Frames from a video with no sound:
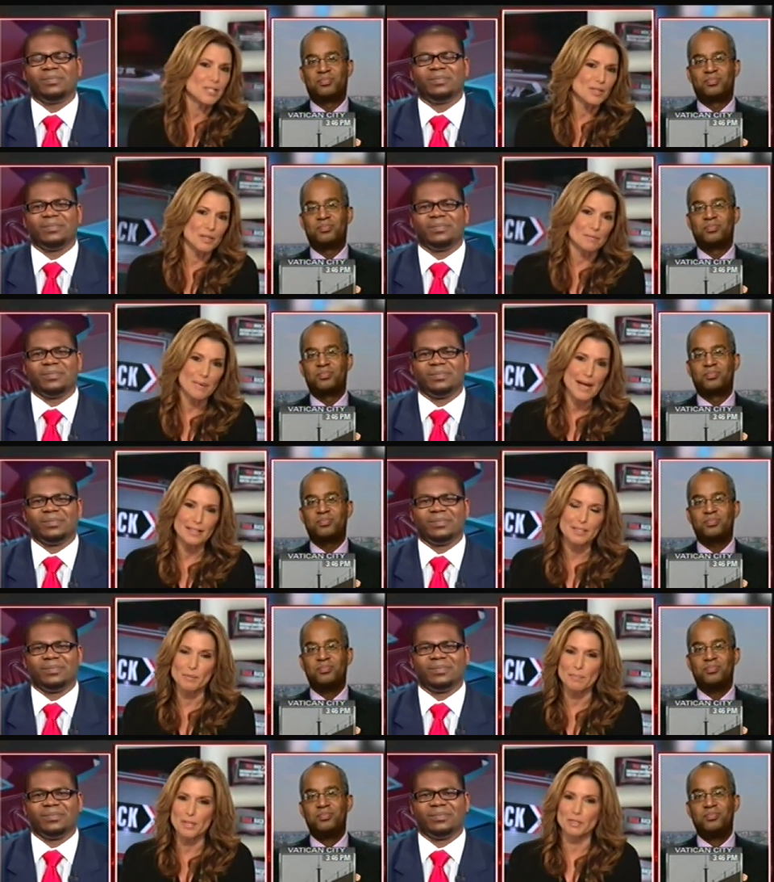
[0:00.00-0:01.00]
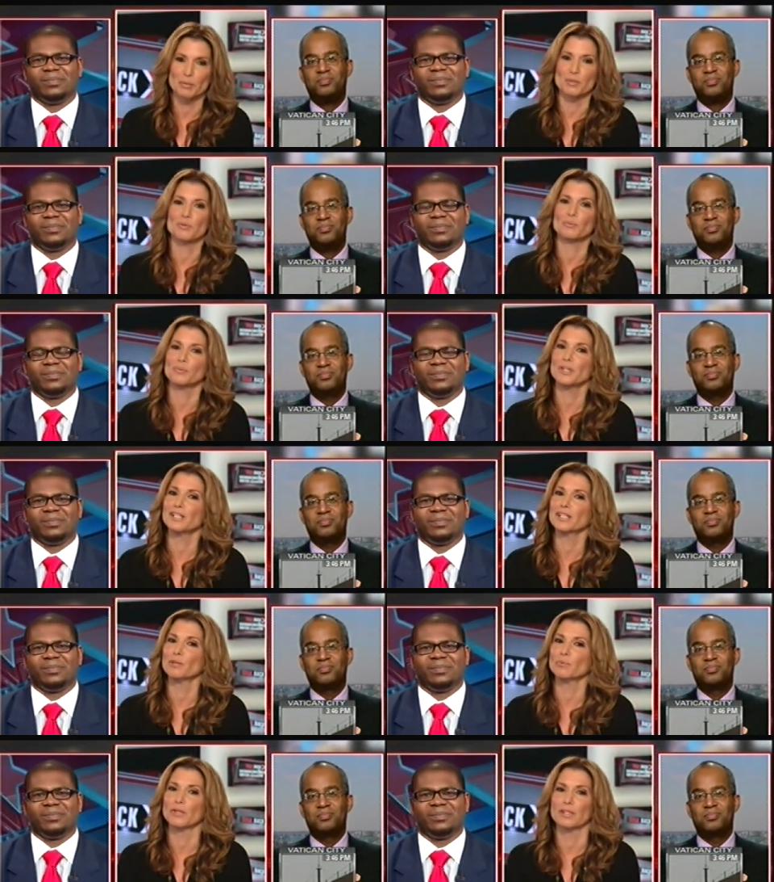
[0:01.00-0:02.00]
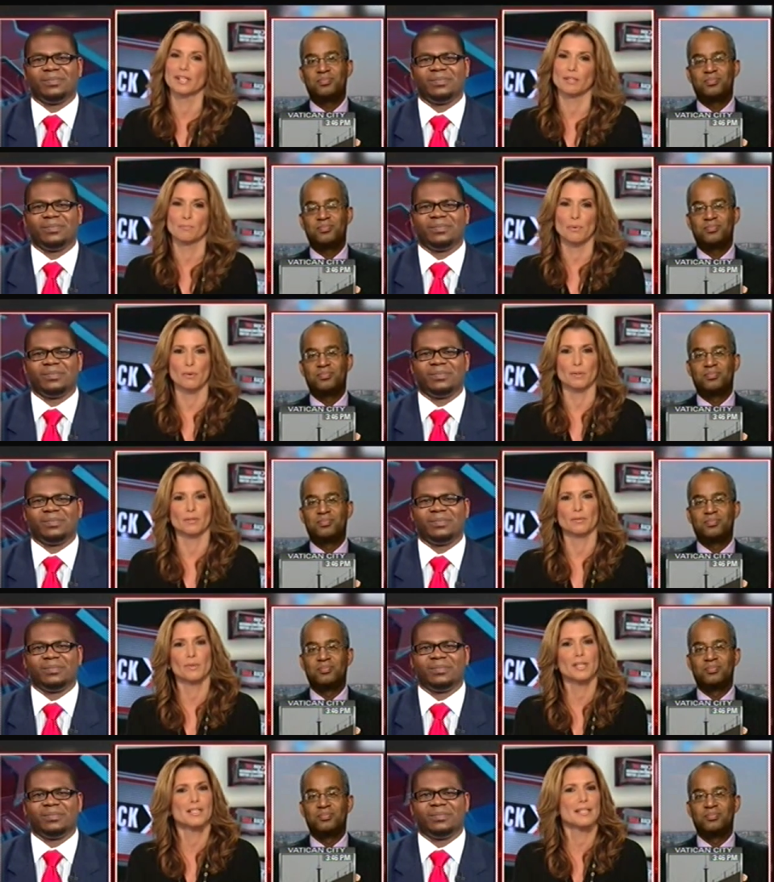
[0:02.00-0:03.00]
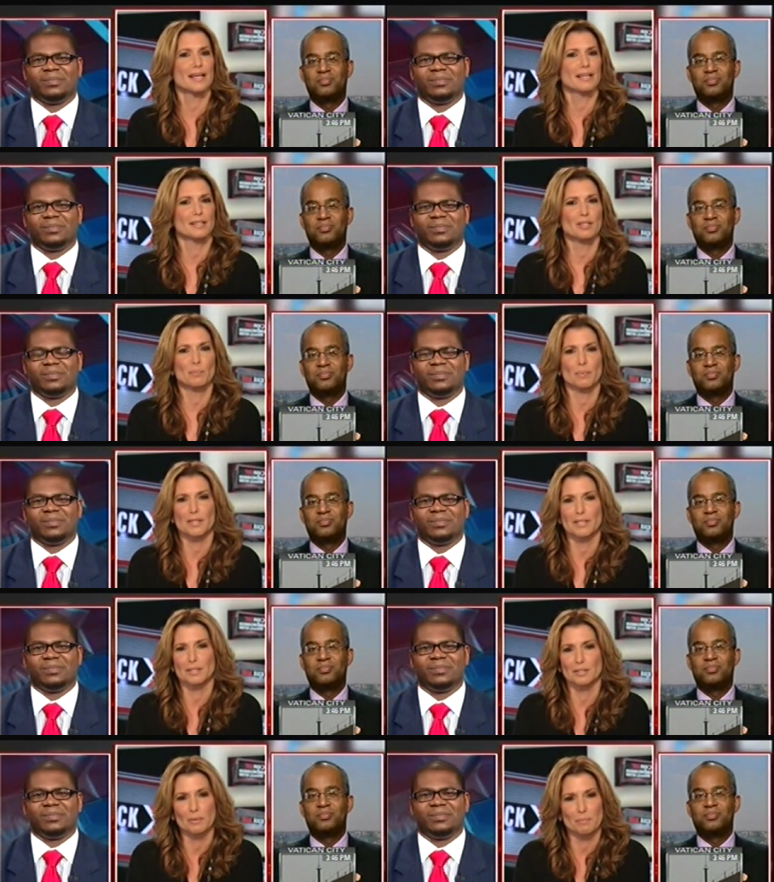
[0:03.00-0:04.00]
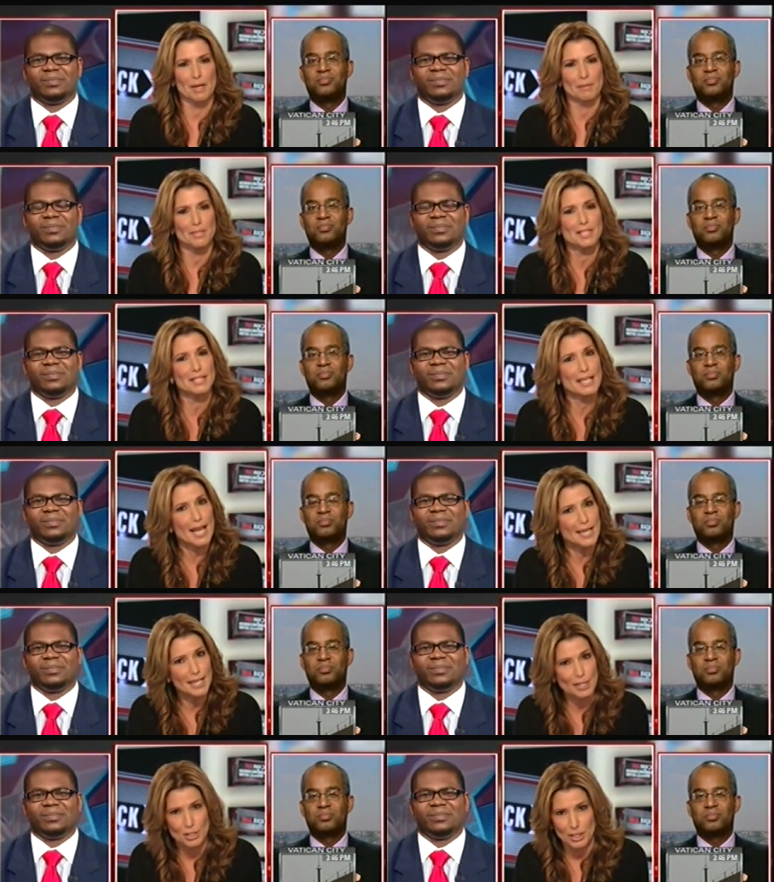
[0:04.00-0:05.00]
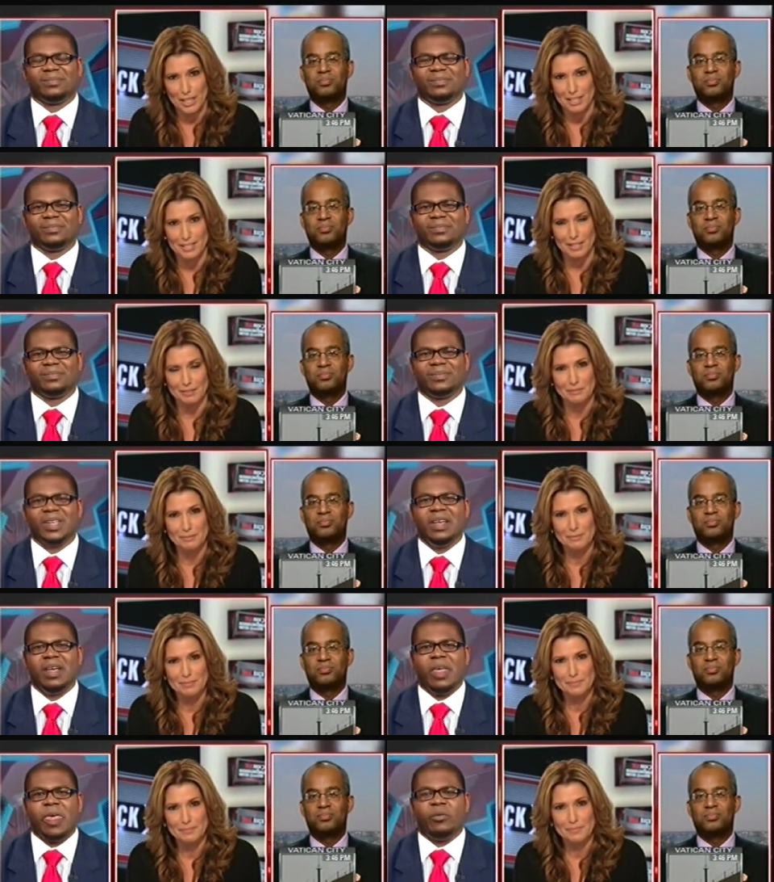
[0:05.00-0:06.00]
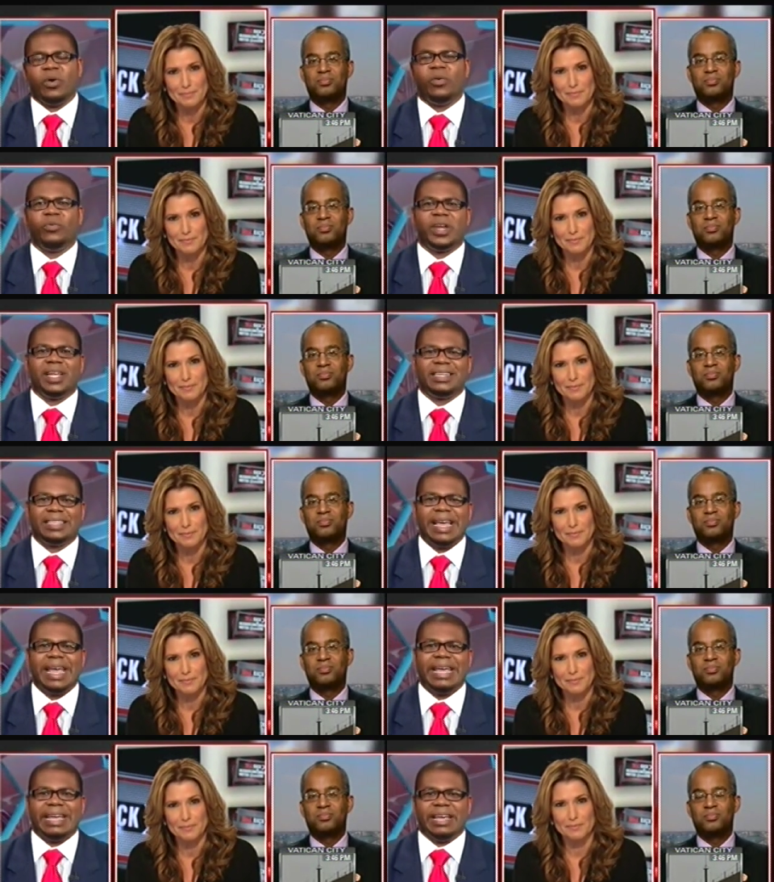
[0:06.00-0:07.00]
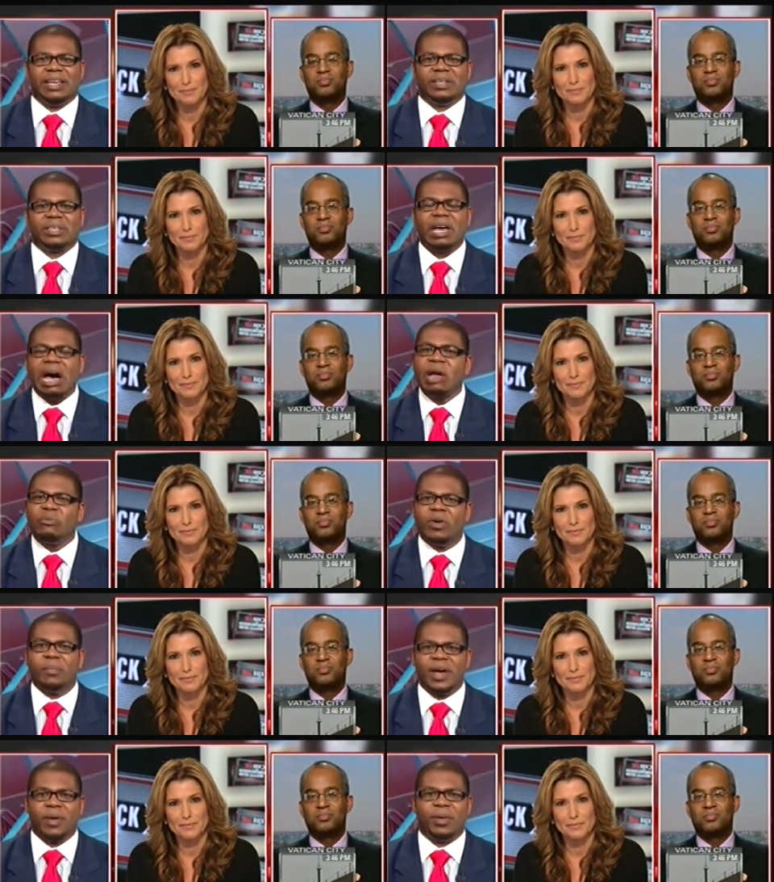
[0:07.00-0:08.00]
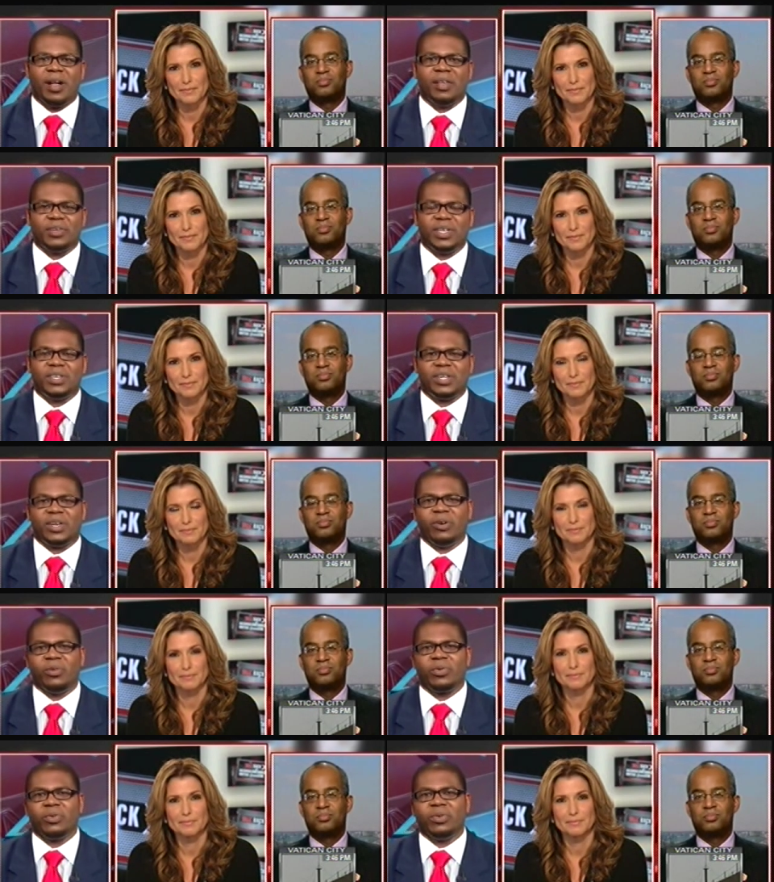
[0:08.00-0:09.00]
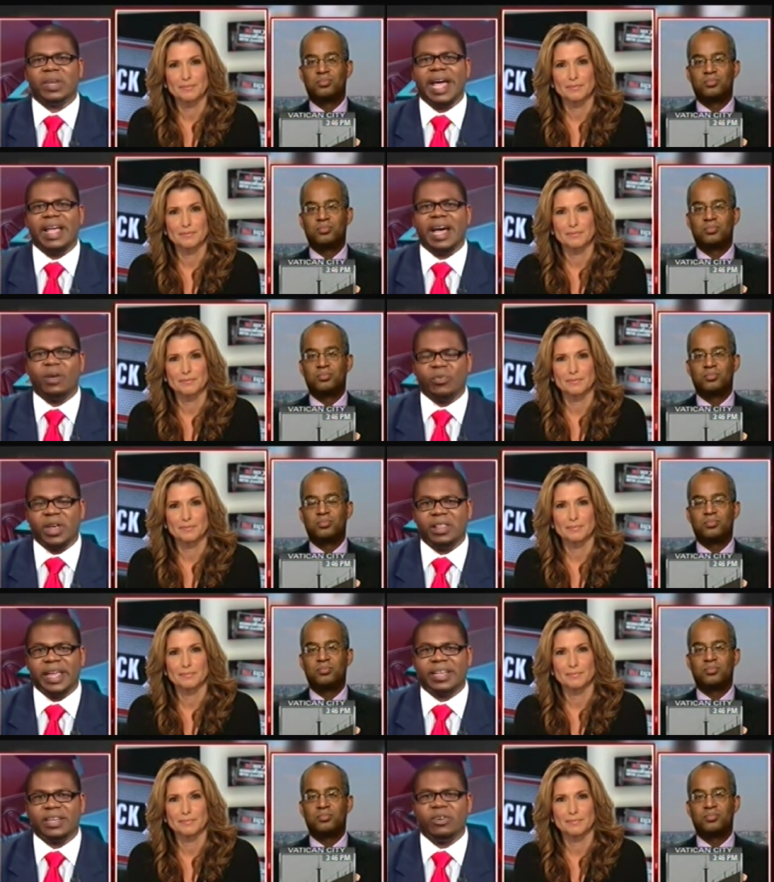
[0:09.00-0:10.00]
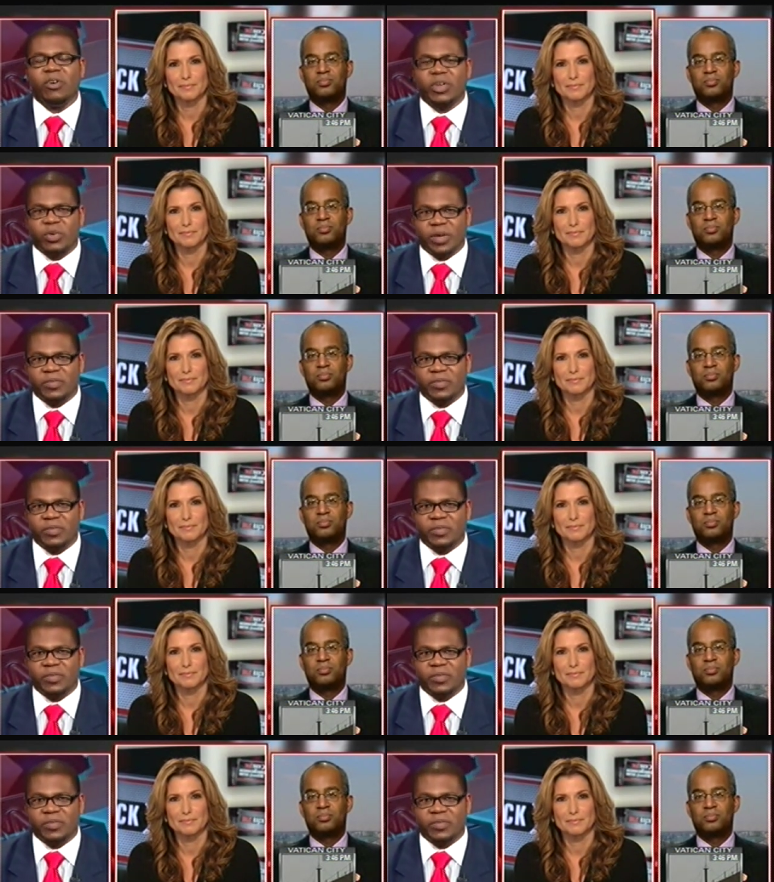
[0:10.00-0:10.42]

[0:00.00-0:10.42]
Speaker 1: thought a balanced budget was really, really important. What exactly is President Obama saying, Jason?
Speaker 2: Well, what he's saying is, I want my policies to go through, and I got reelected arguing